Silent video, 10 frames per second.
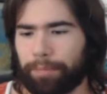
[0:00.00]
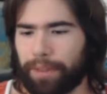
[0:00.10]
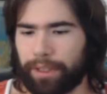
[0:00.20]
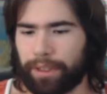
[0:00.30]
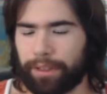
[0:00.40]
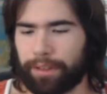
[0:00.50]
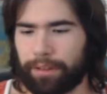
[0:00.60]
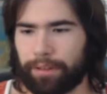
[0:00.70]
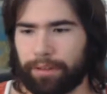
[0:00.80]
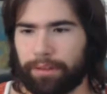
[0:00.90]
And
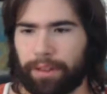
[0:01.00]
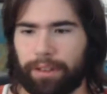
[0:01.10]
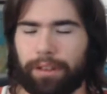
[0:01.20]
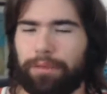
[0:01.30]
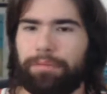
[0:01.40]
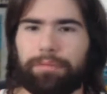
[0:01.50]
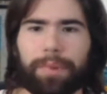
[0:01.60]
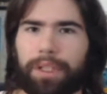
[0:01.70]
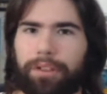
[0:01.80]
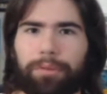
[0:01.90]
I love
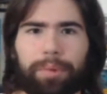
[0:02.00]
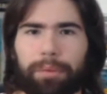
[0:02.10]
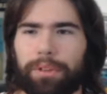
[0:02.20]
meeting new people,